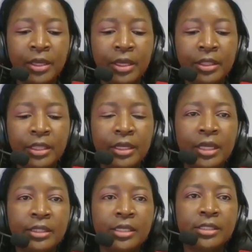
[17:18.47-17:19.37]
and the
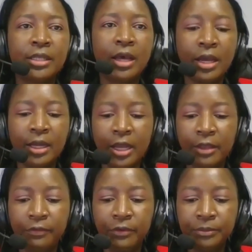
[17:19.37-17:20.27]
Landes
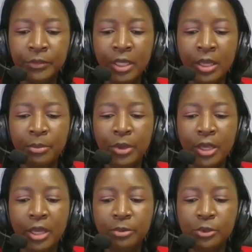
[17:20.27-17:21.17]
Archive,
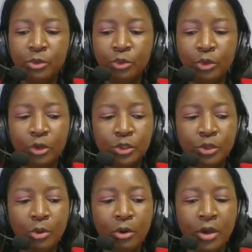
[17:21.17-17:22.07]
perhaps you could
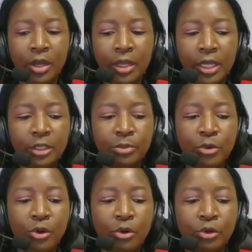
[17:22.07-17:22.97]
also add
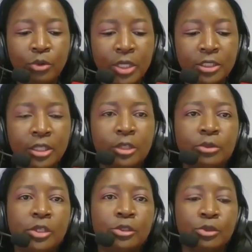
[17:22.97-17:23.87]
more on what the
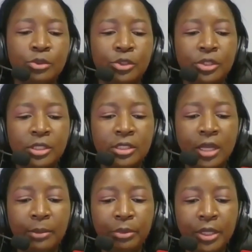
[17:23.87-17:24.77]
two institutions
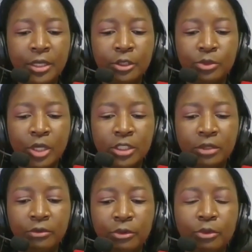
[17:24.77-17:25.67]
are planning to
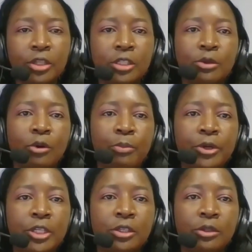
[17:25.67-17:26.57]
achieve through this
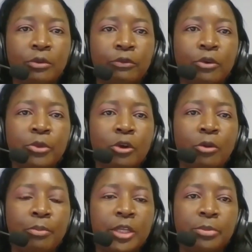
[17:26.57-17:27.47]
cooperation from
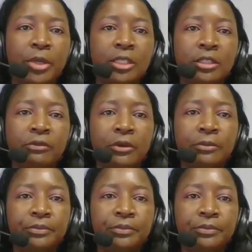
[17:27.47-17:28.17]
your perspective.